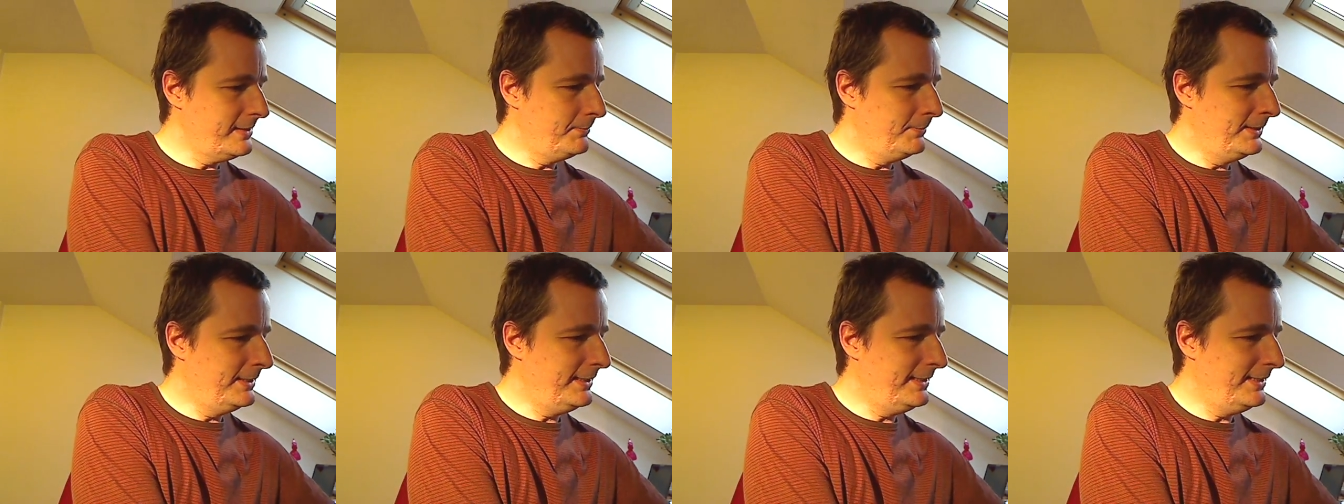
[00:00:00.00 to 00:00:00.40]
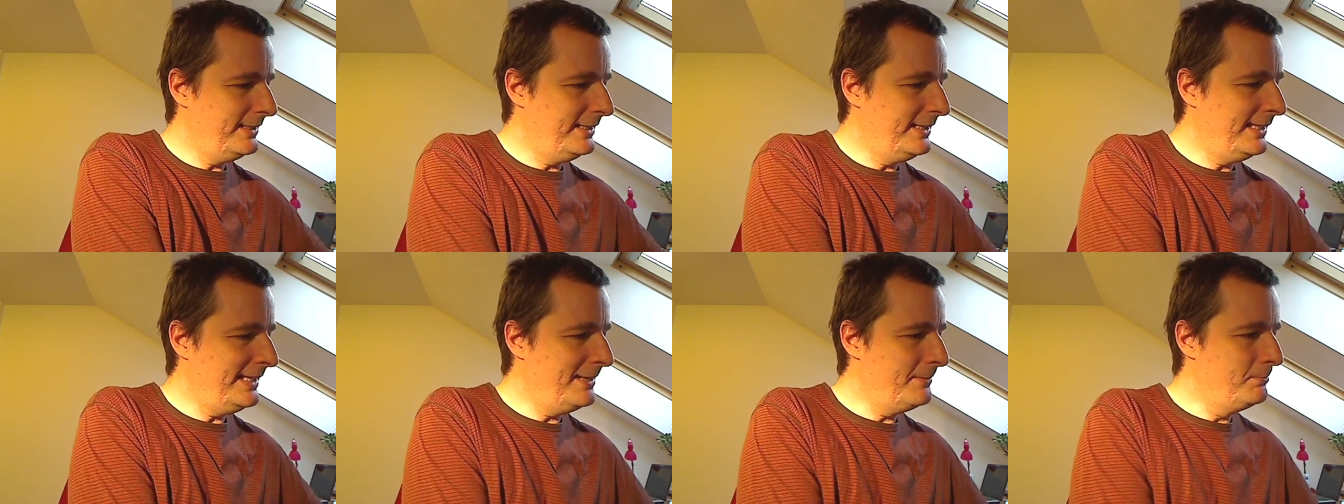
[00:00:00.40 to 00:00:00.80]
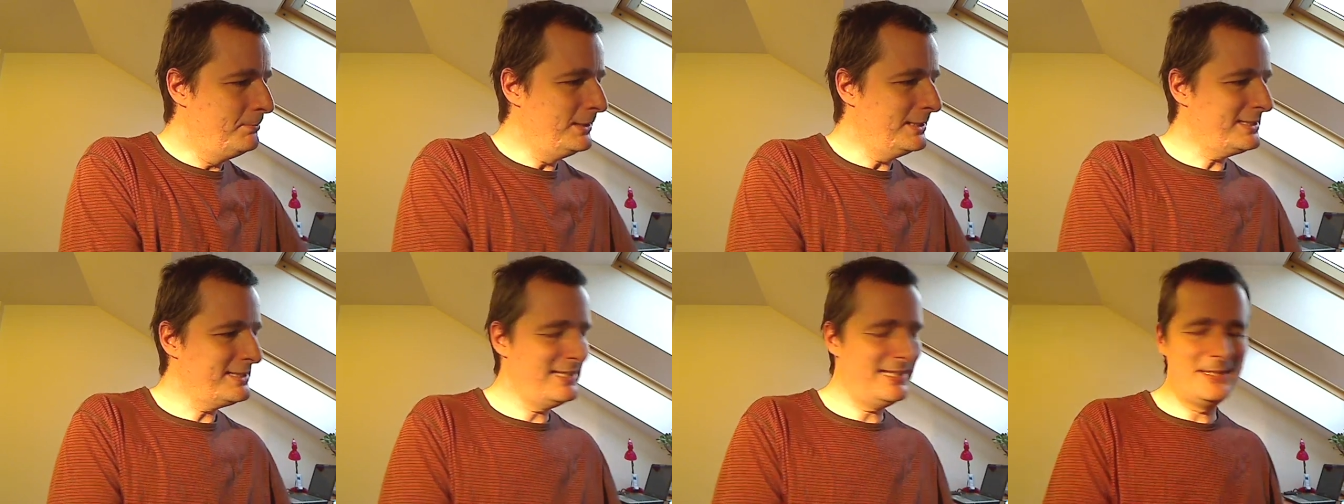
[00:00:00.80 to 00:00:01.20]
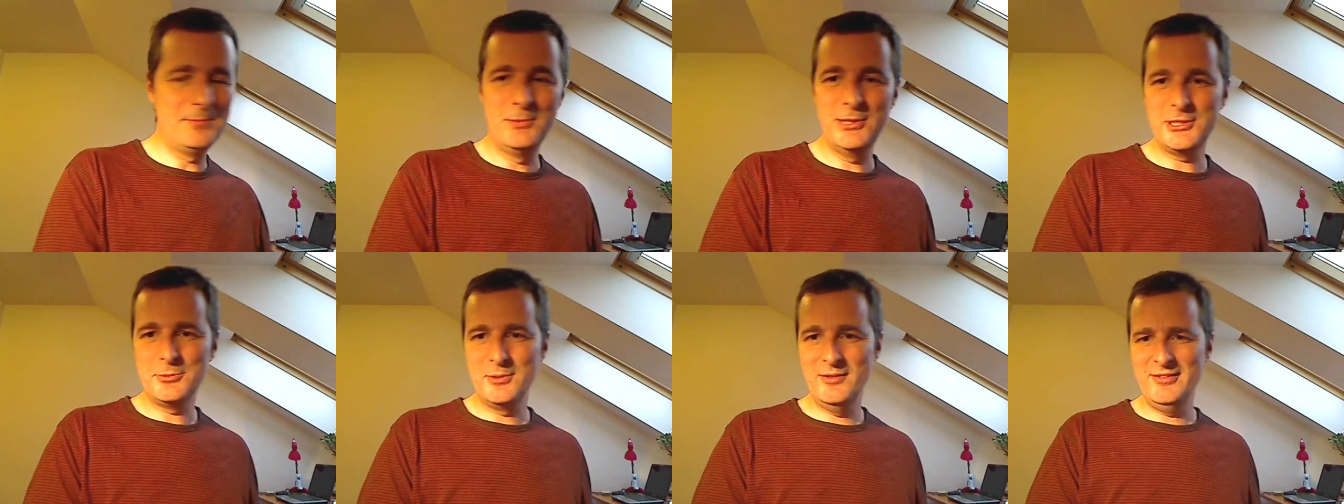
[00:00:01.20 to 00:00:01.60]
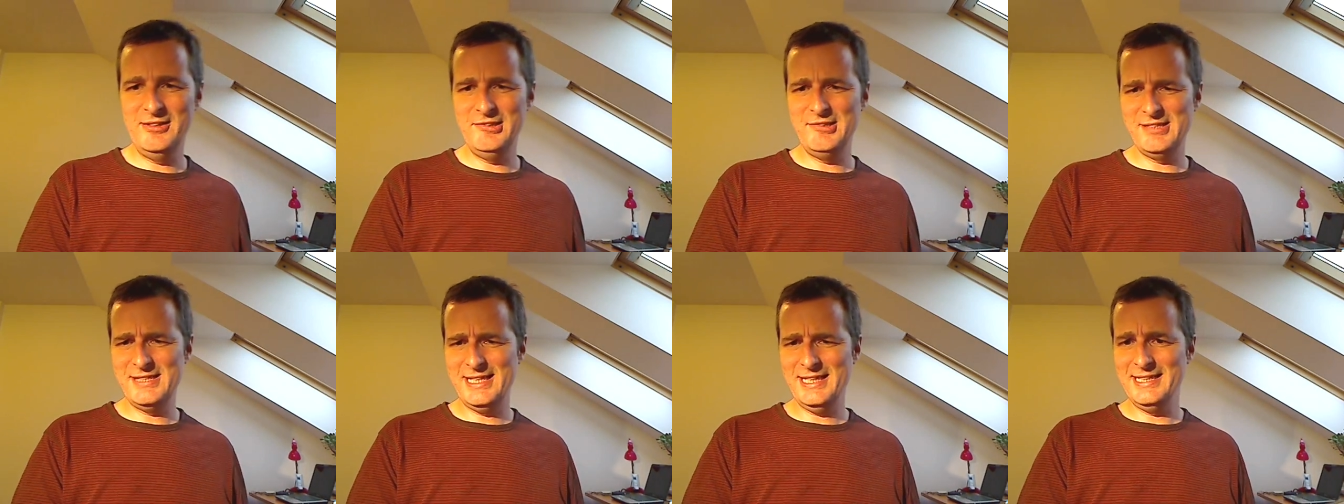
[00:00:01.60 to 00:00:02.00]
but they're books that are much more
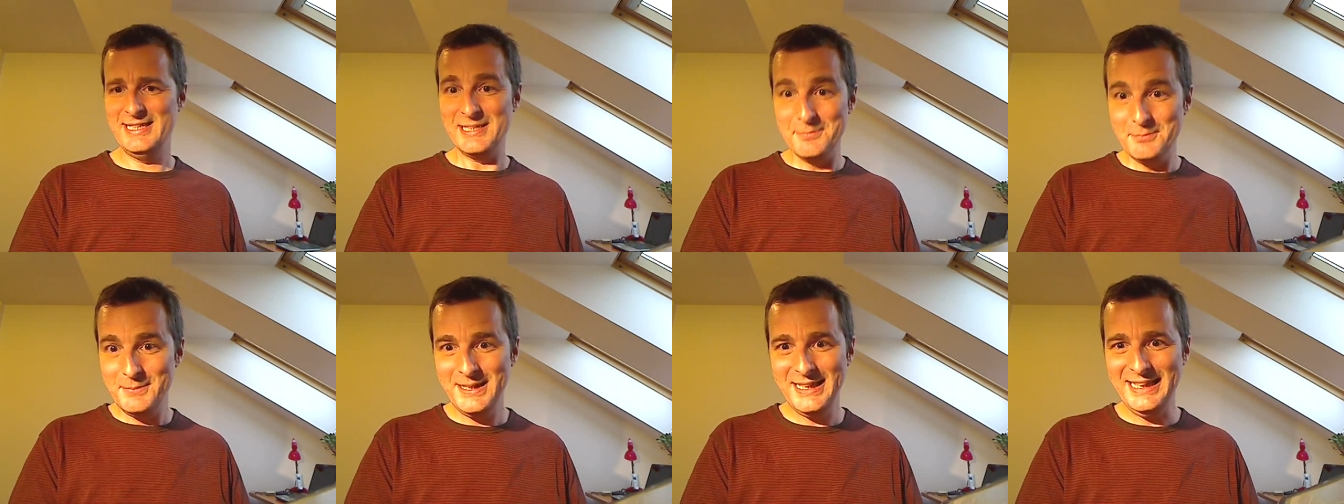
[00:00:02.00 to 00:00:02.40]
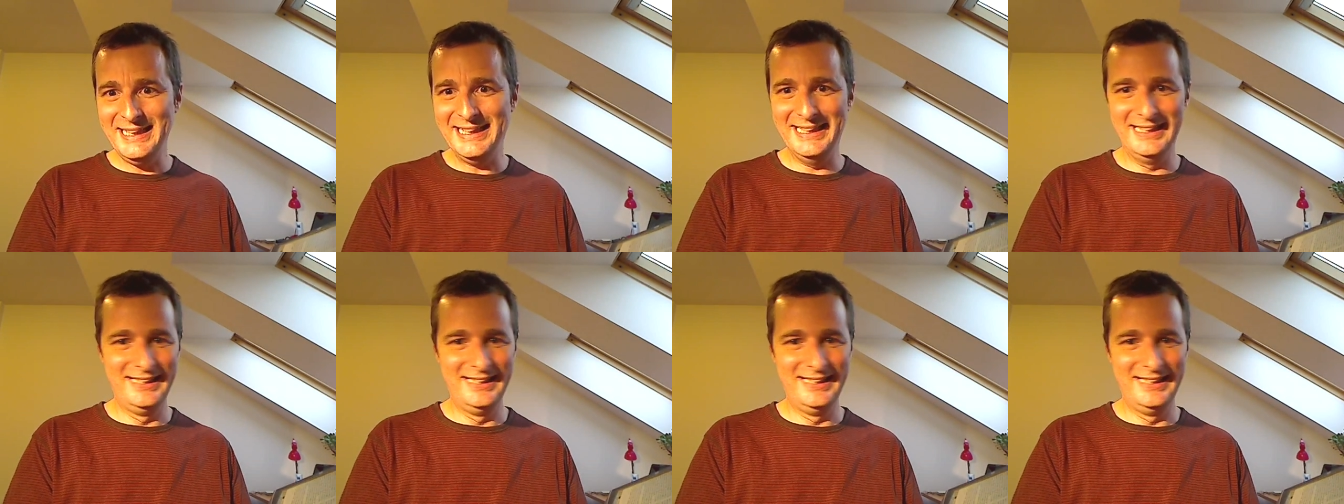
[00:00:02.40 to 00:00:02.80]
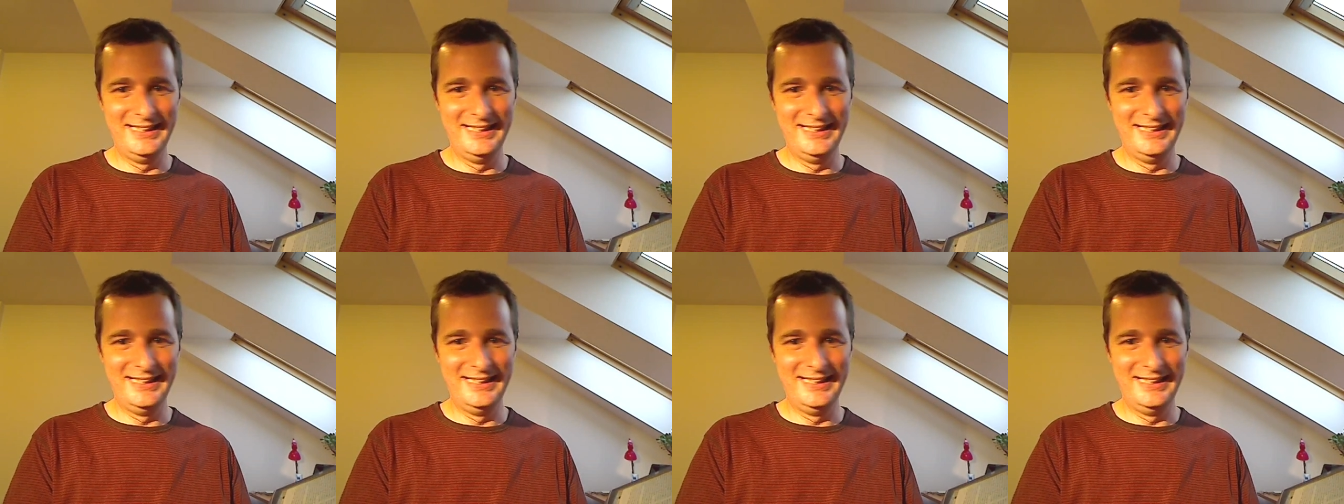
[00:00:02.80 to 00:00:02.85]
interesting to me.